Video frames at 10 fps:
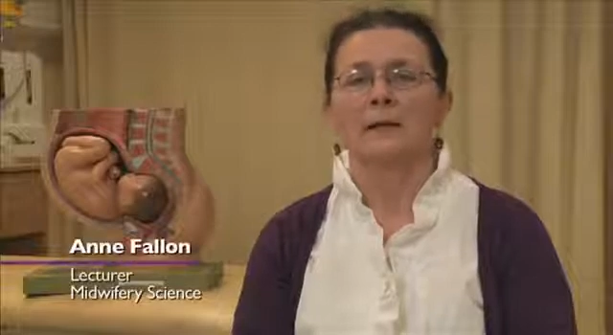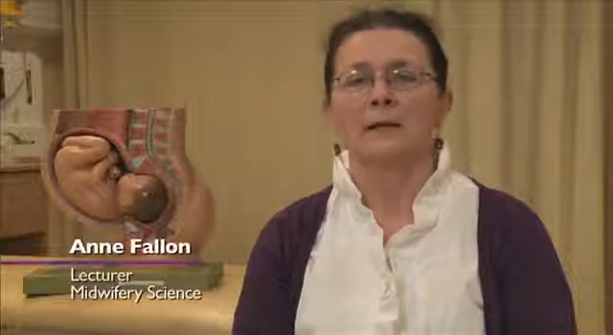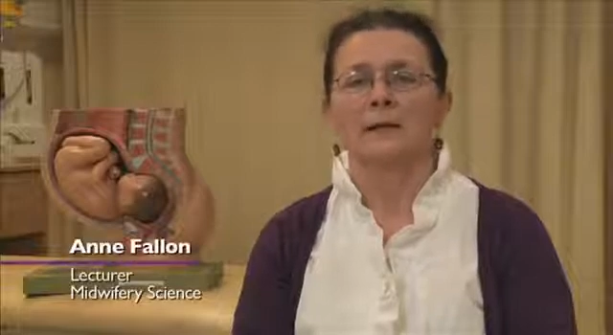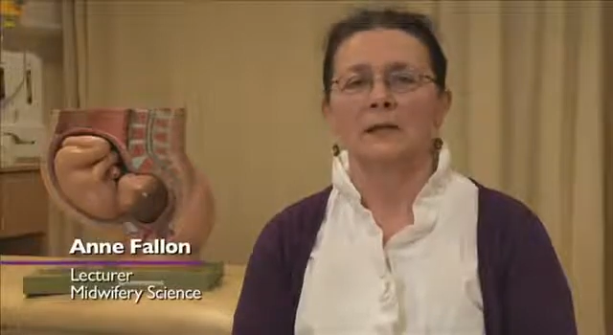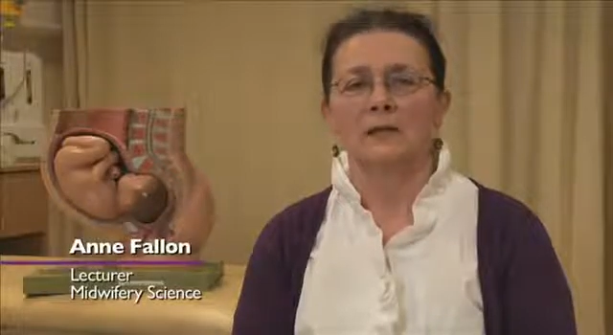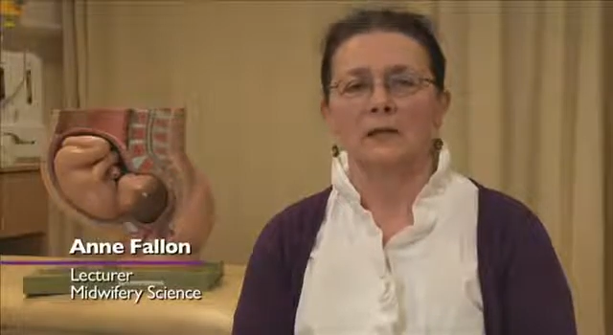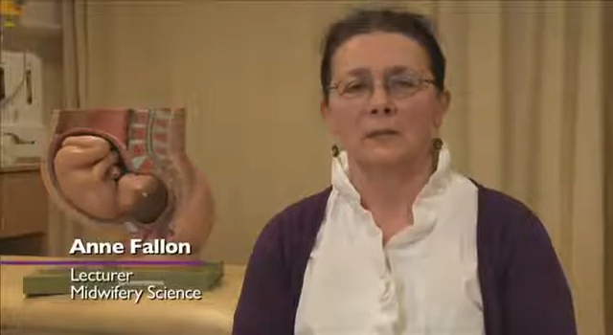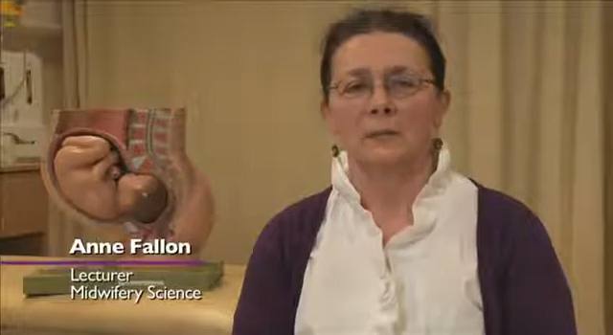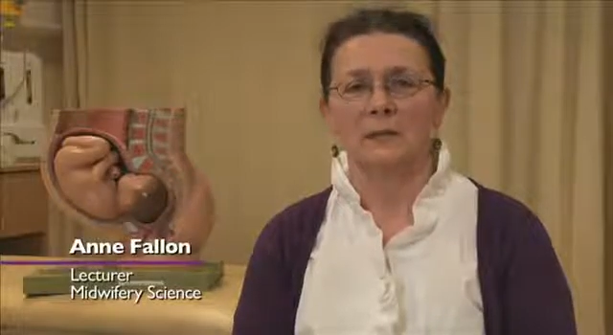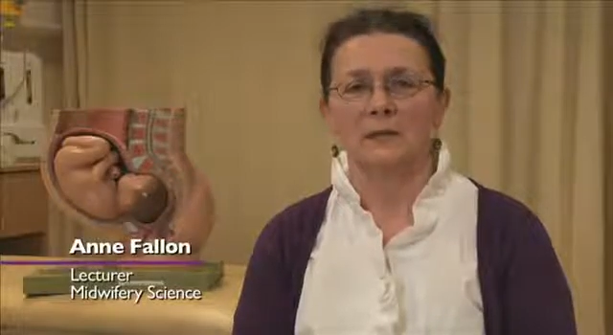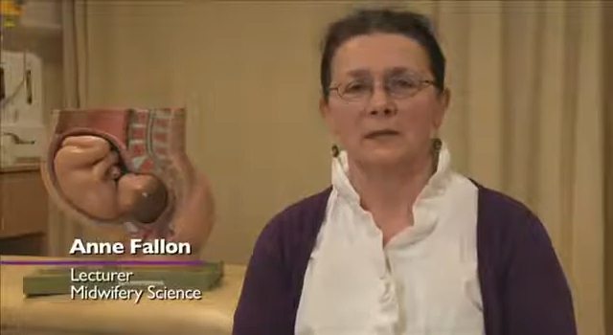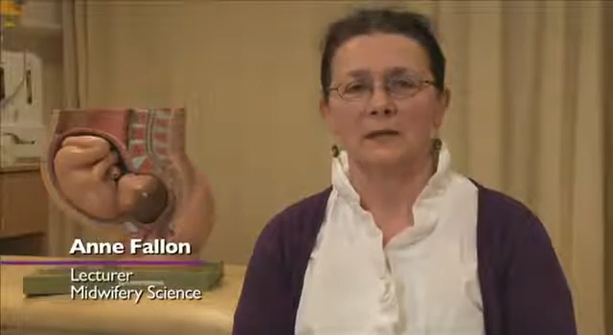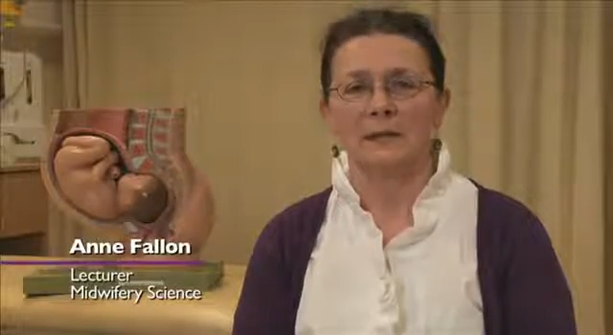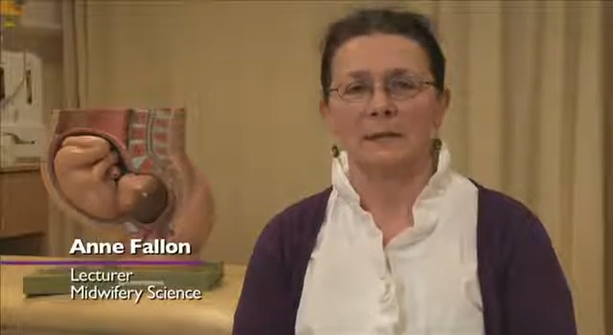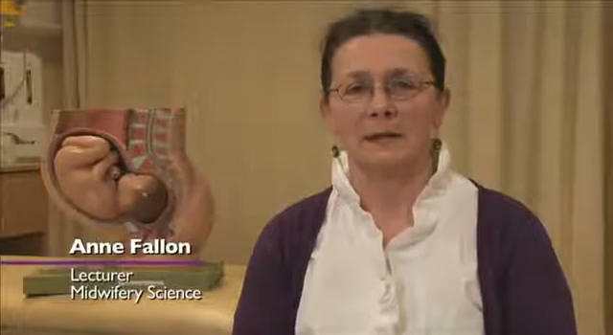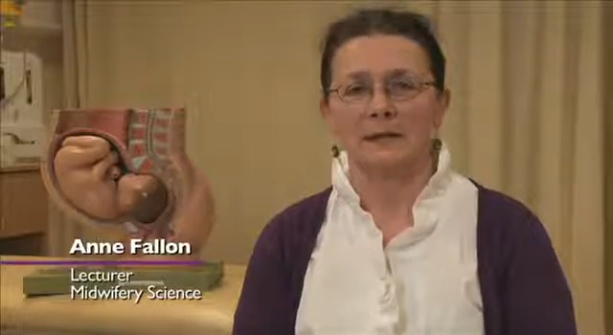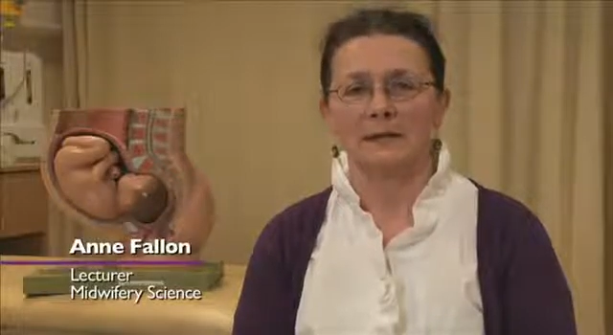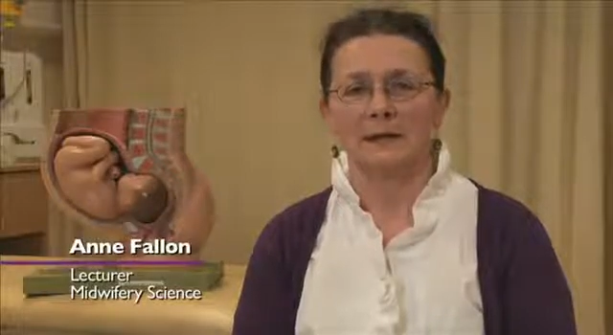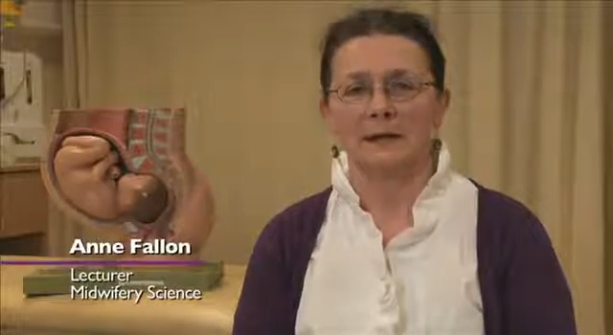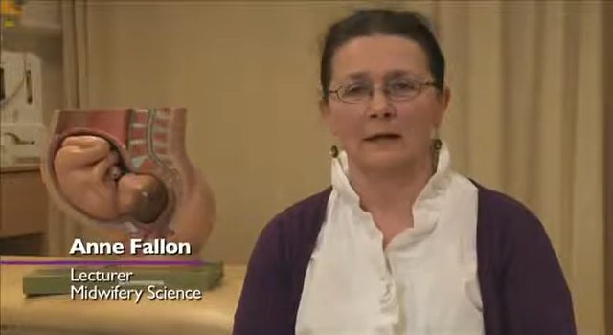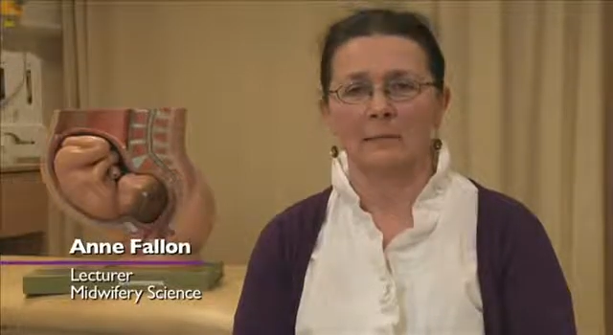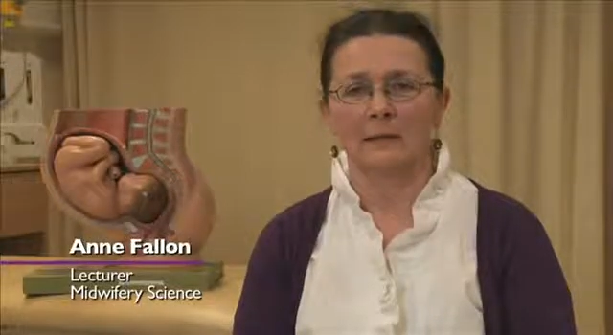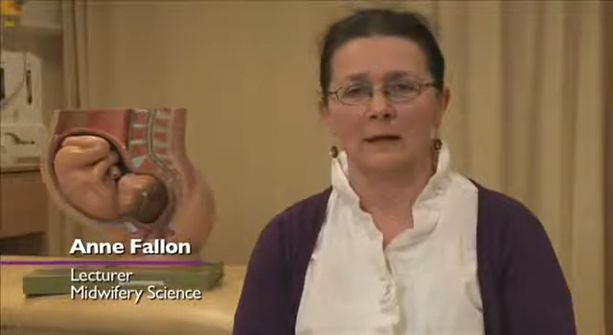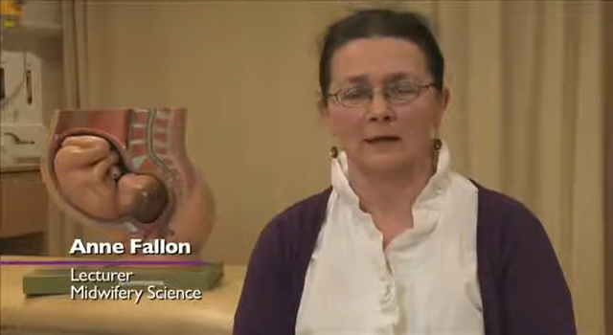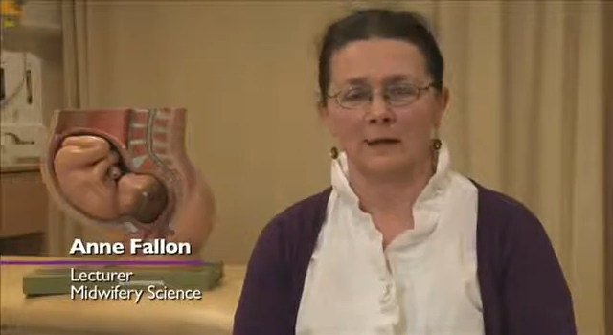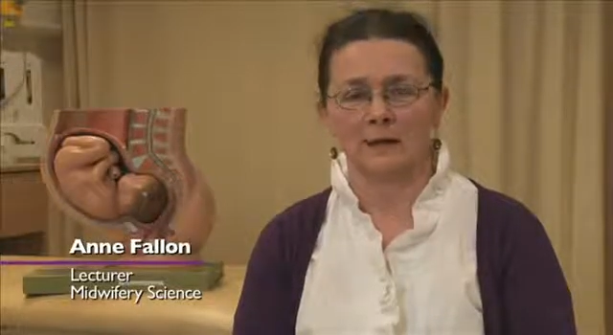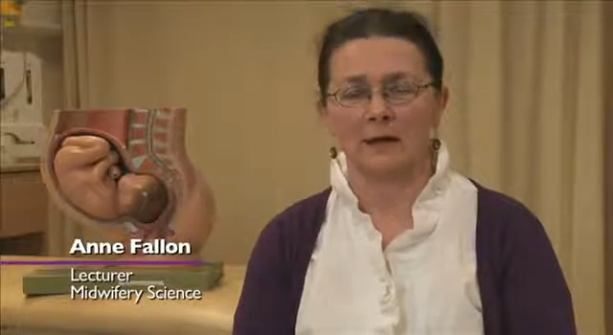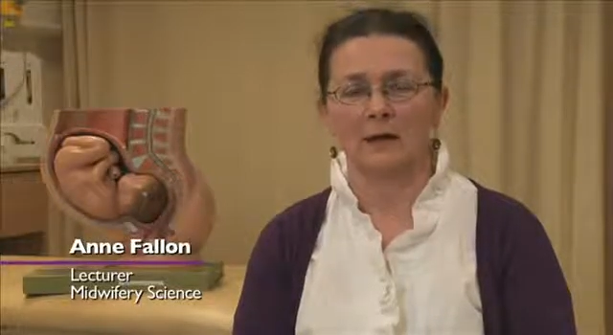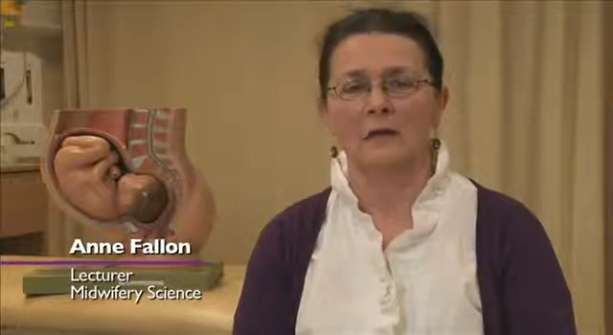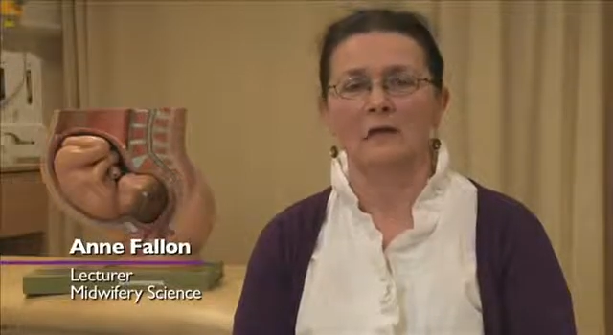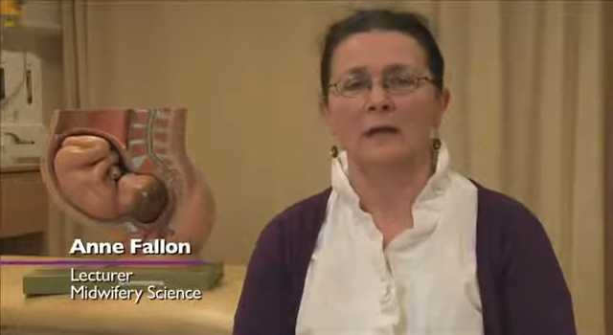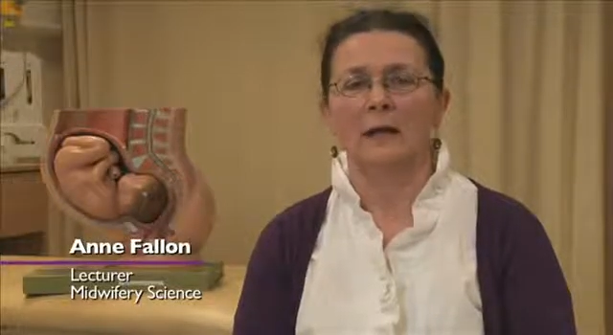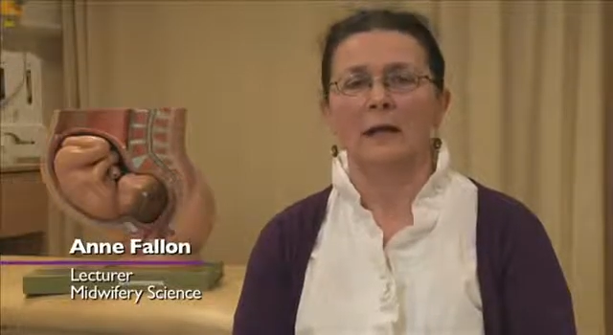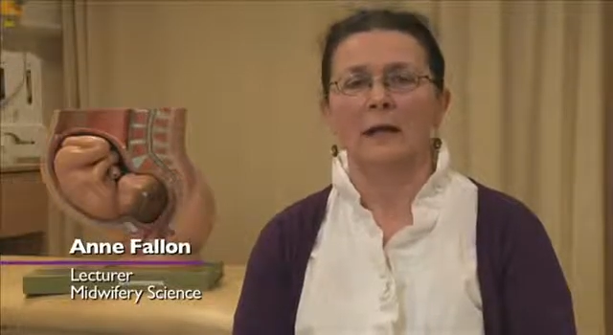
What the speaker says: The theory components take place here in the college,